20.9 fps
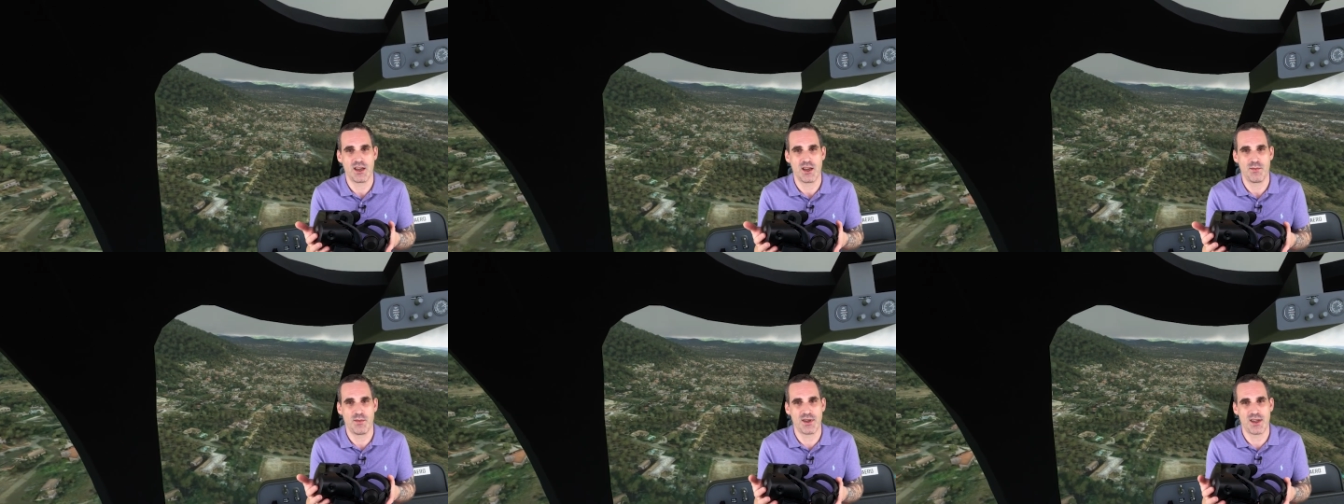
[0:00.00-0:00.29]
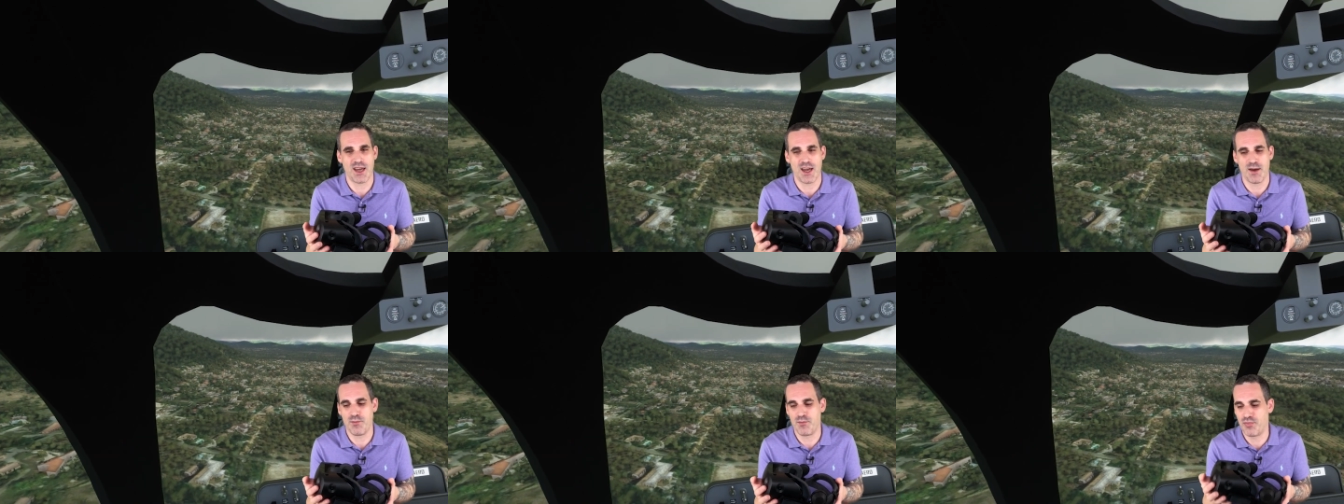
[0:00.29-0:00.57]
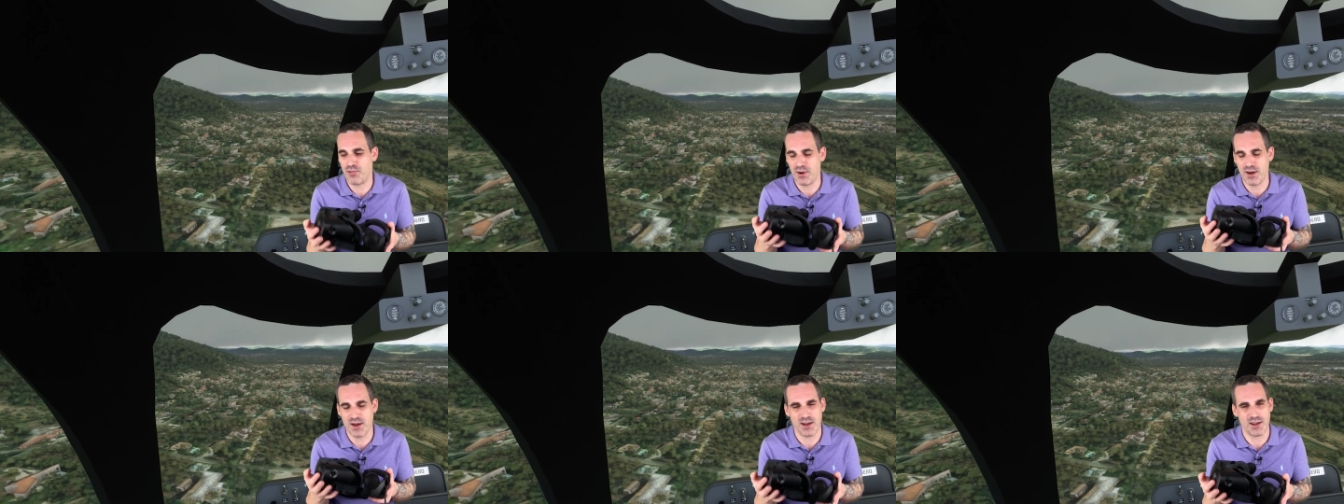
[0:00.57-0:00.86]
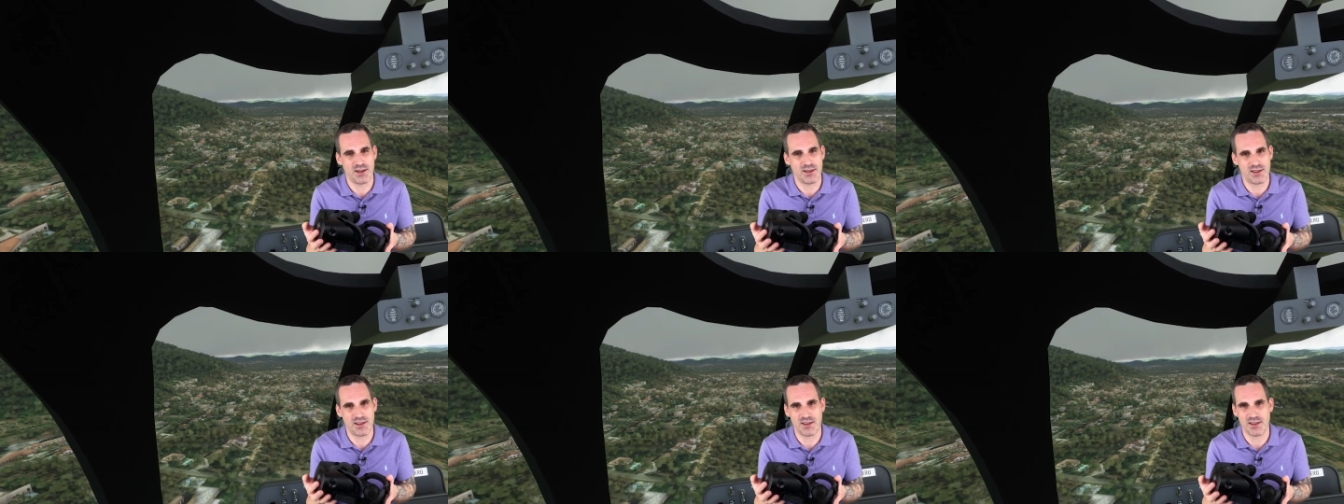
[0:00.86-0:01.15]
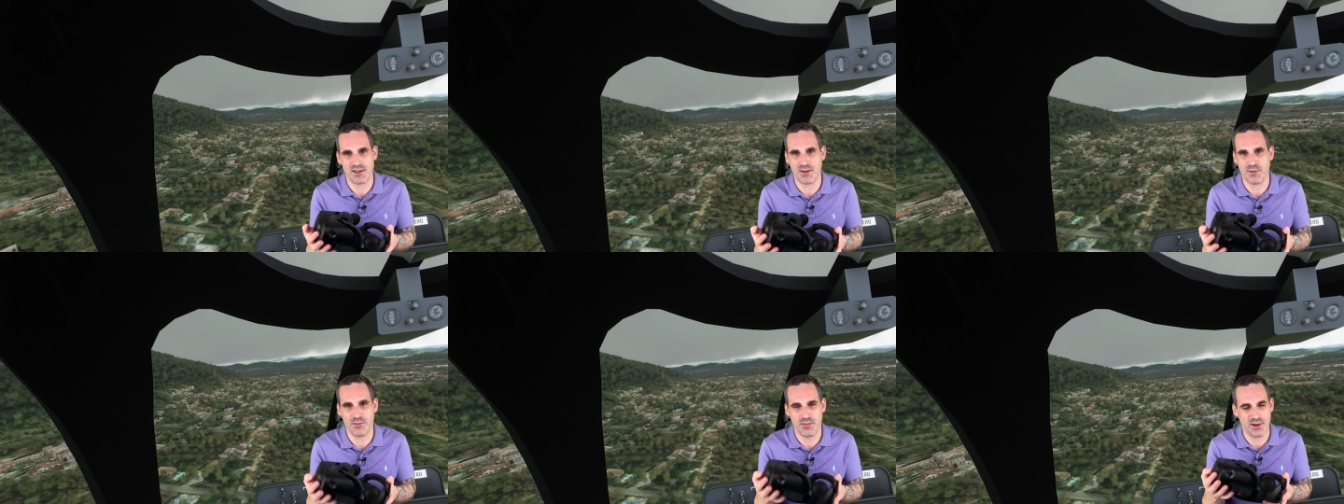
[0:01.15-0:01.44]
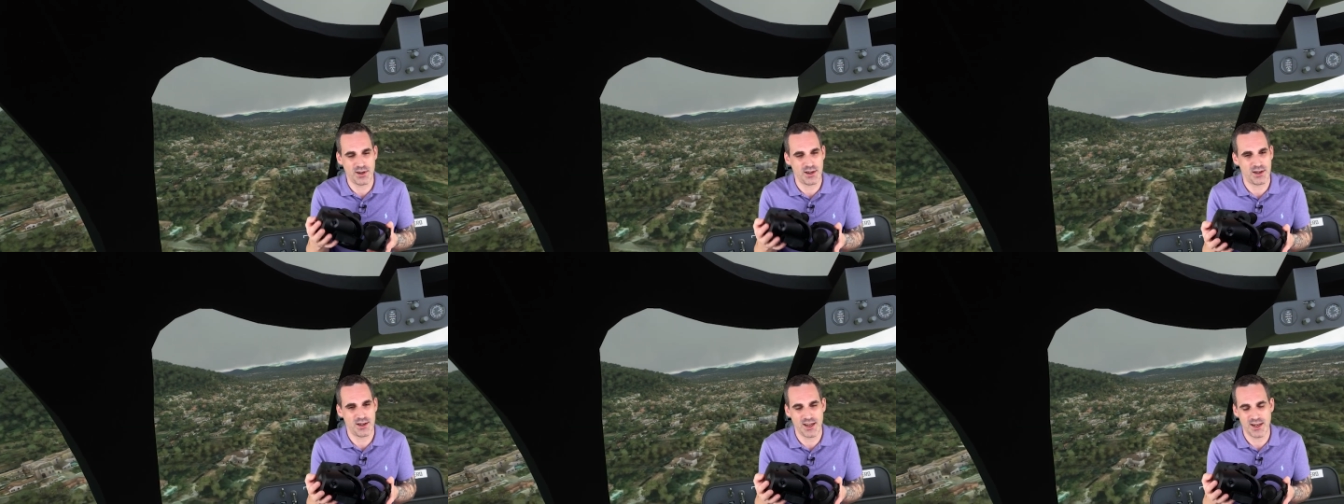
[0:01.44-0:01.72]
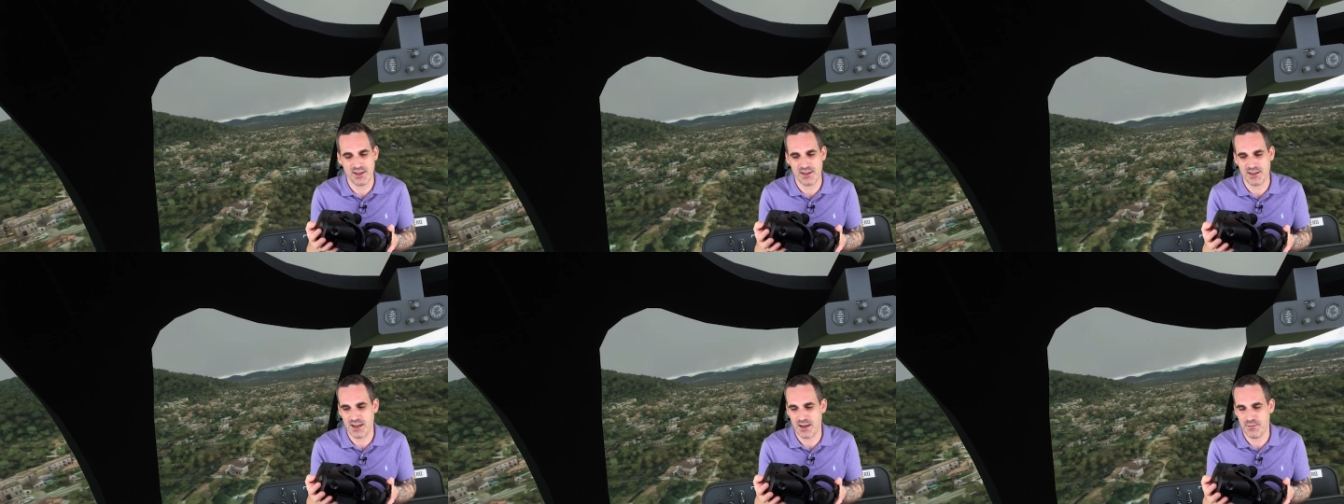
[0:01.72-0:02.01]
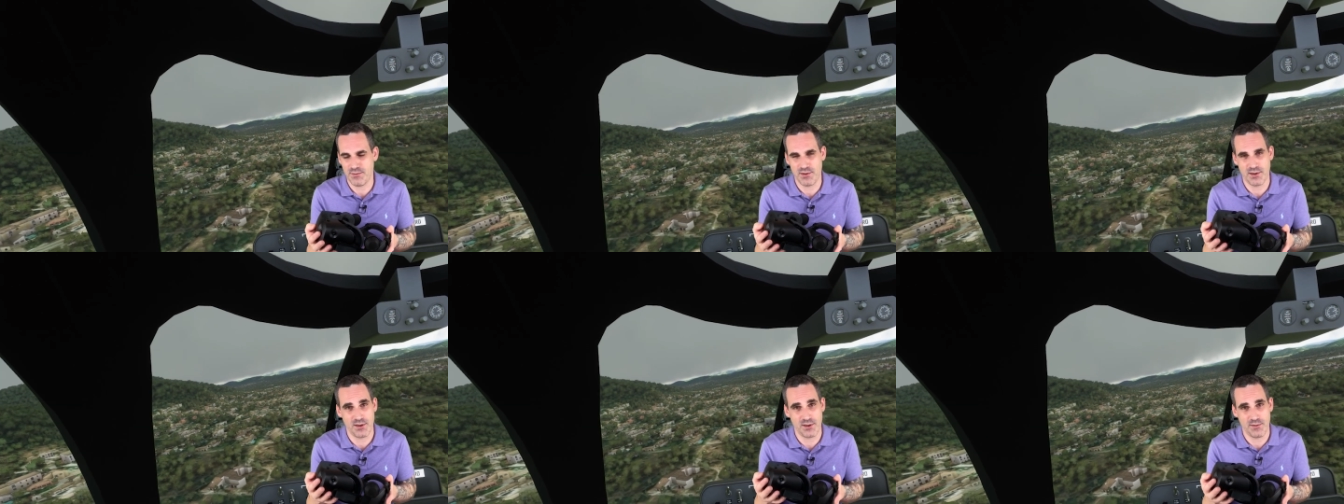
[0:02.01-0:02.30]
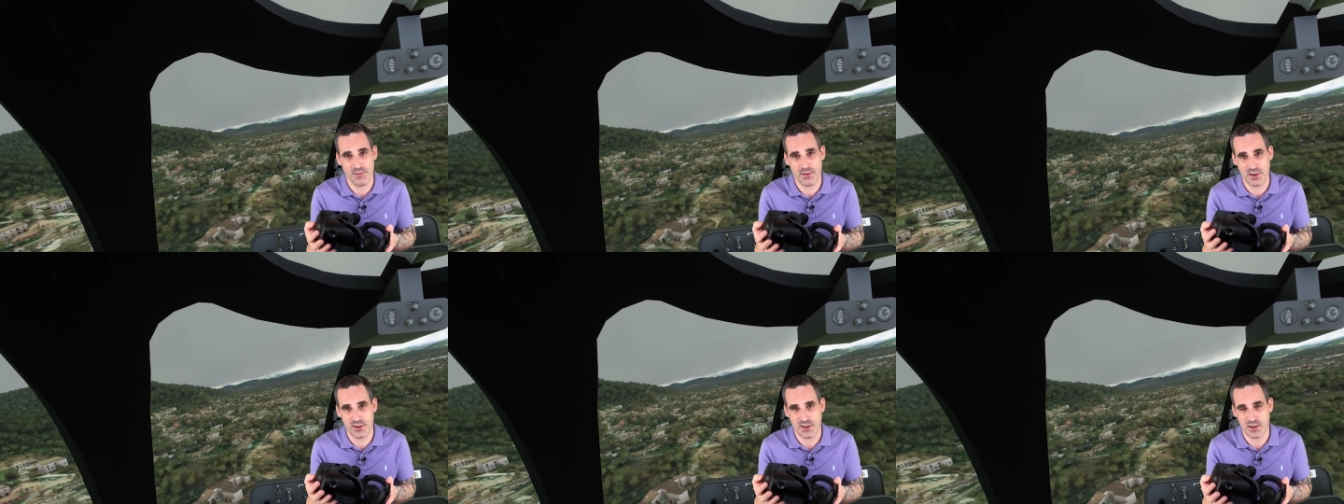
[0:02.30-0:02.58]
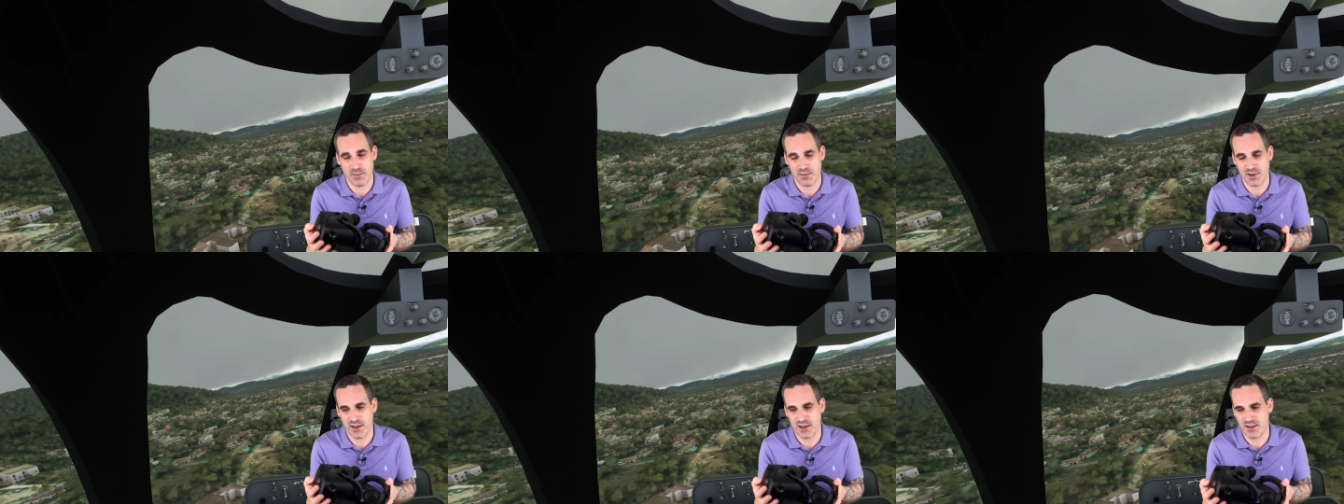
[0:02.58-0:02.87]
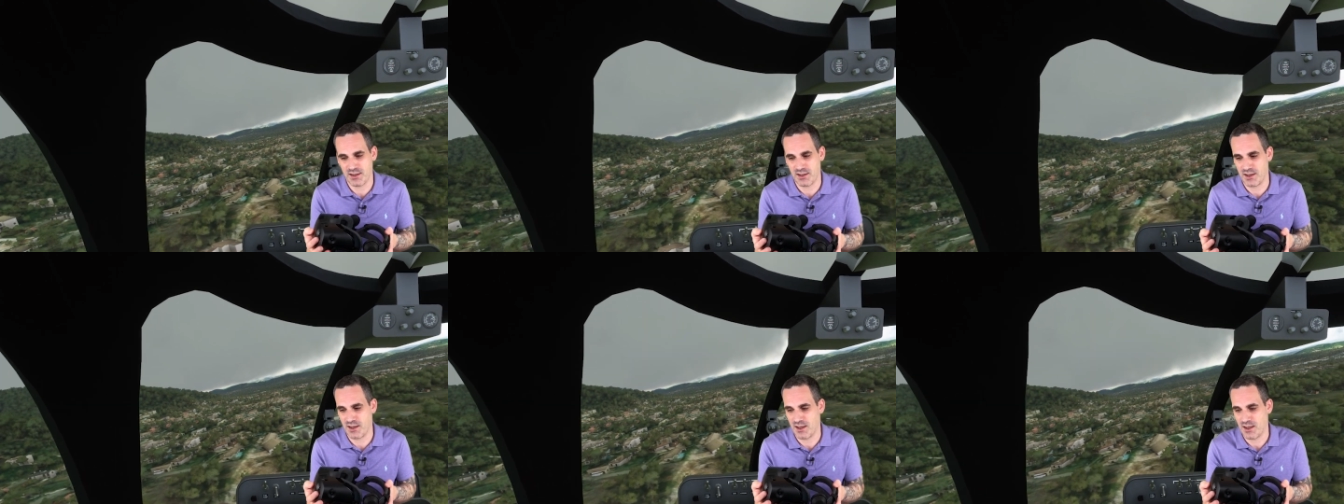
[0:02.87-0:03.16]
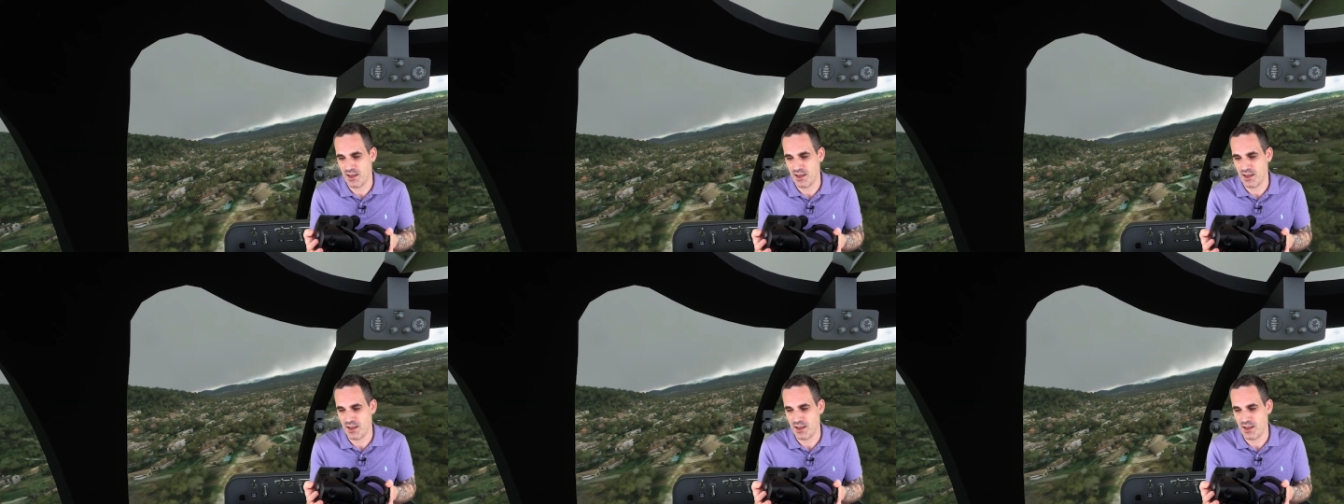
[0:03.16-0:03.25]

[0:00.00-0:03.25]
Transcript: But yeah, brilliant headset for the simulator.